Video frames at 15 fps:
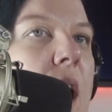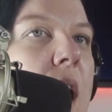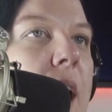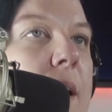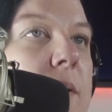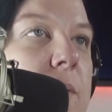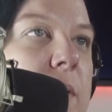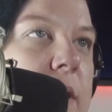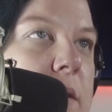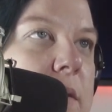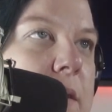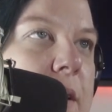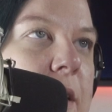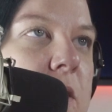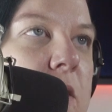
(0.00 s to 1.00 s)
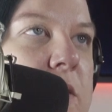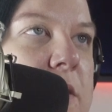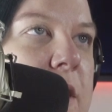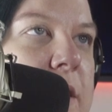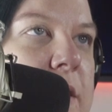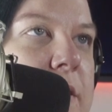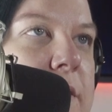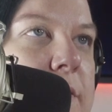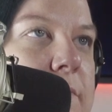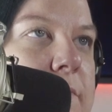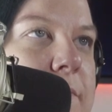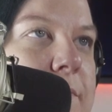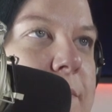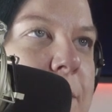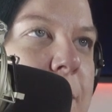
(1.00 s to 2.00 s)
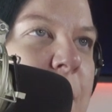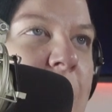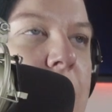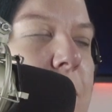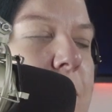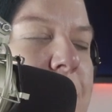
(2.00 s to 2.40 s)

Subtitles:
I went and looked on, I don't know,